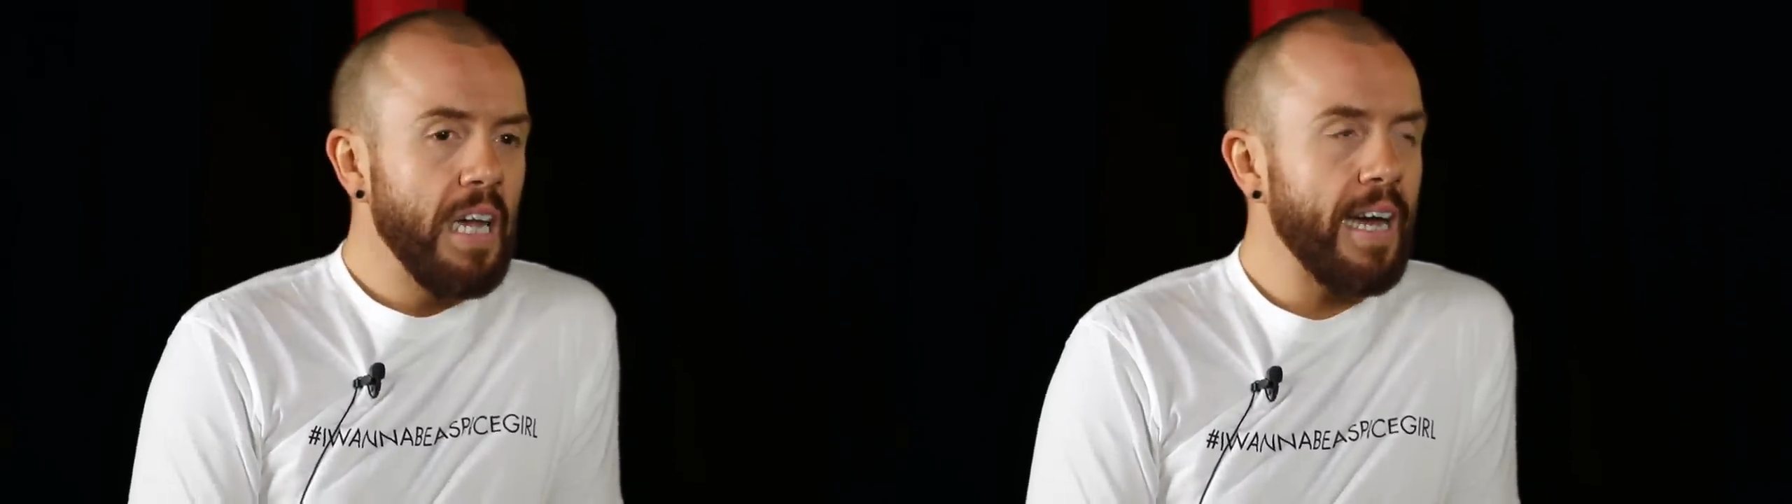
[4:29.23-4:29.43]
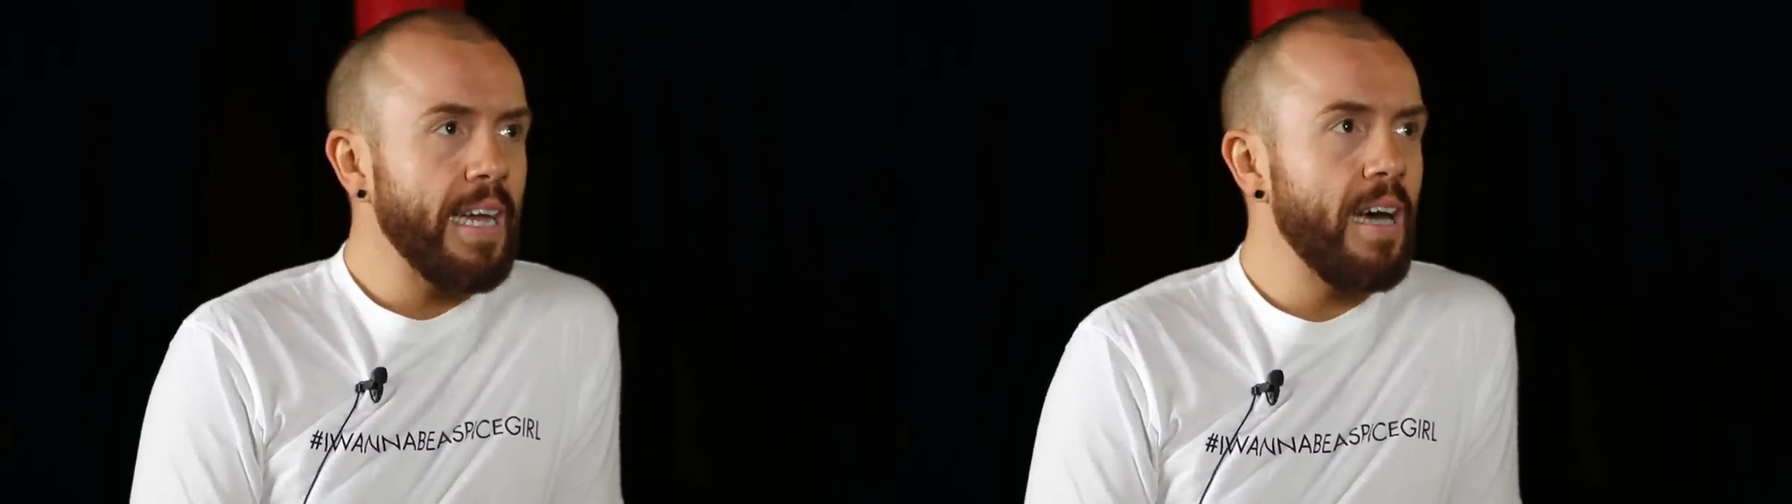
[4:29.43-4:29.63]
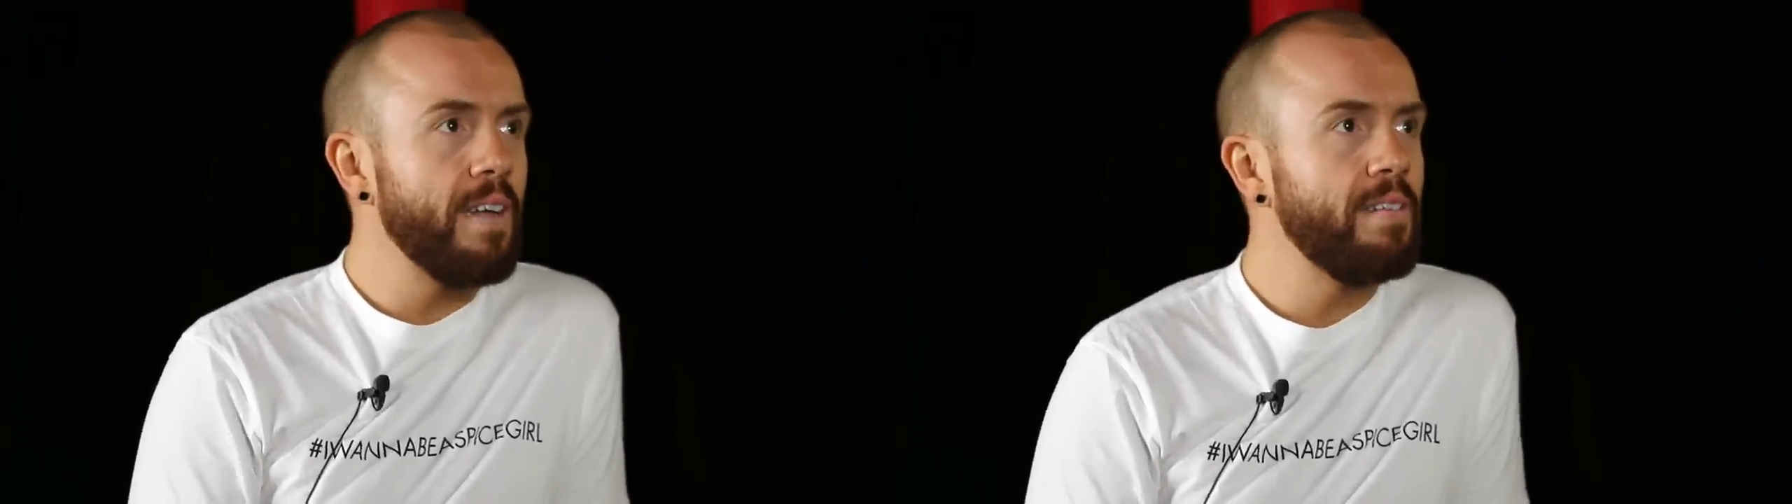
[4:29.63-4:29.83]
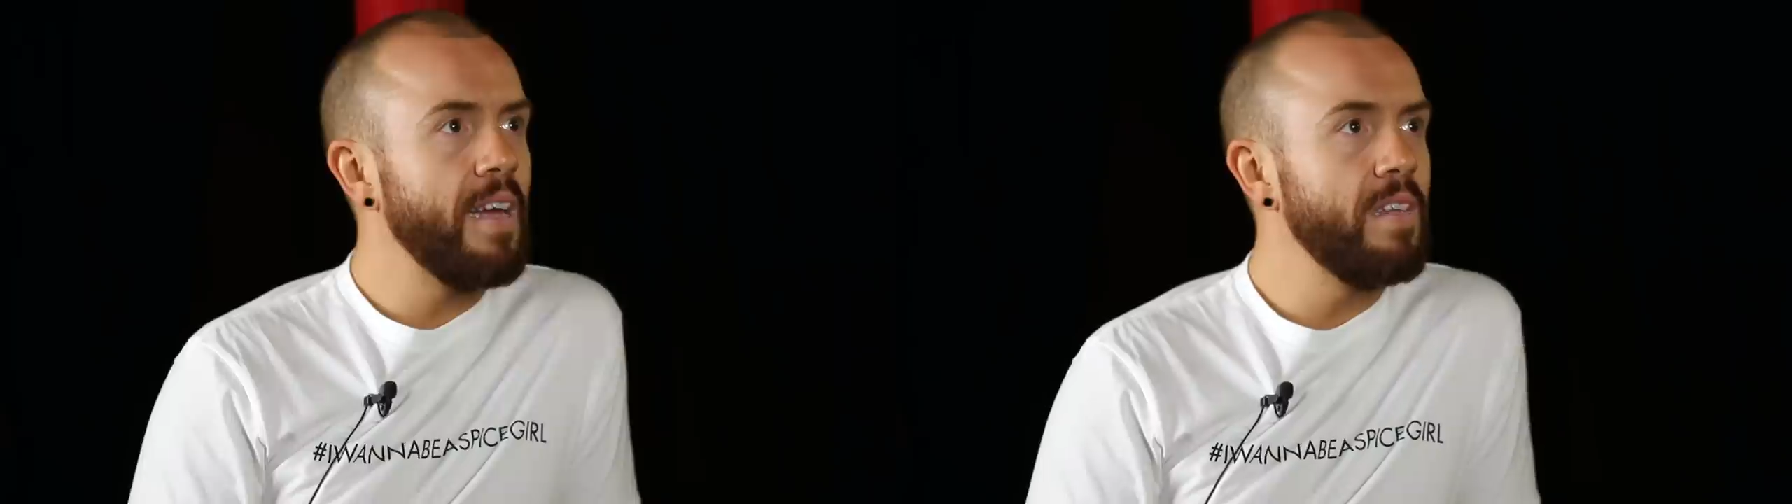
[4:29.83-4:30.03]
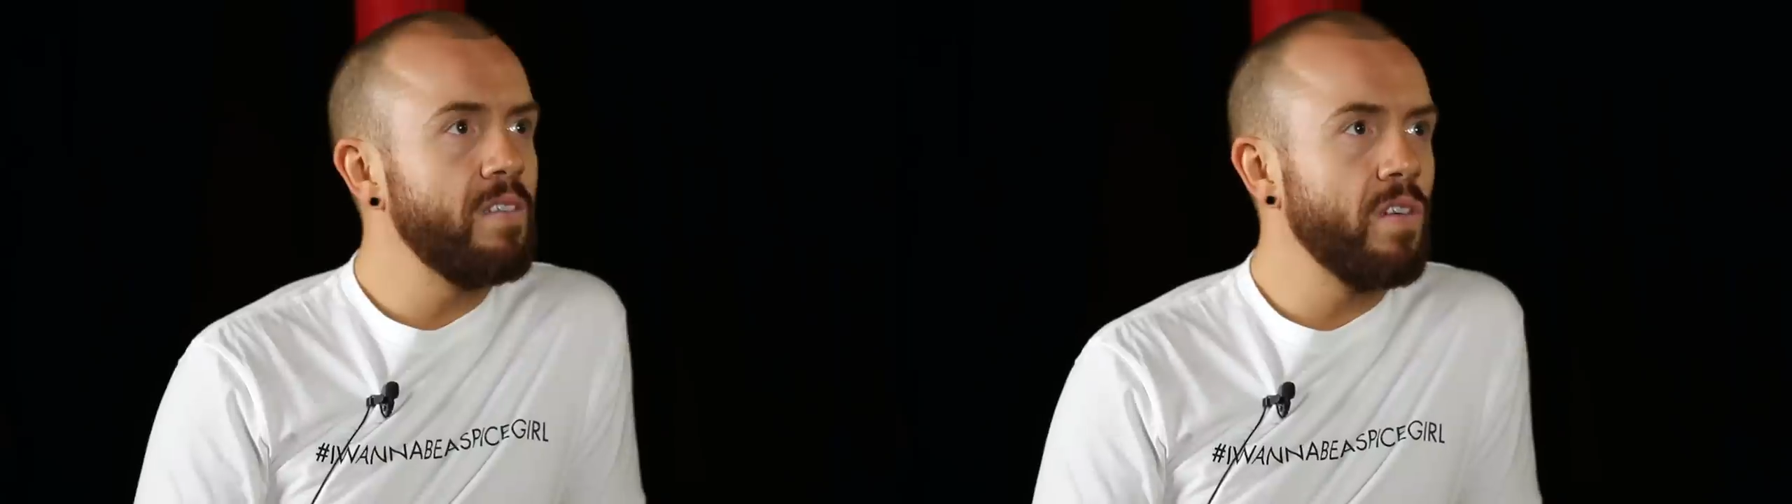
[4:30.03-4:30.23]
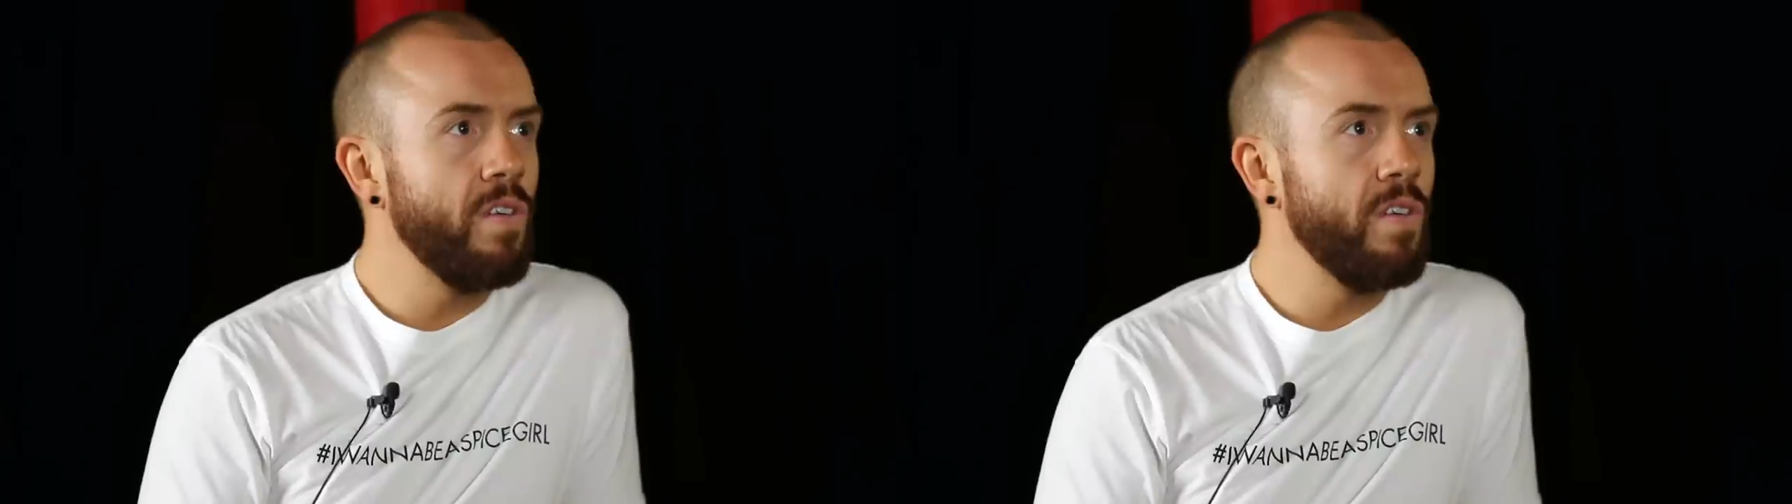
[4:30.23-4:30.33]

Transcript: I get a sense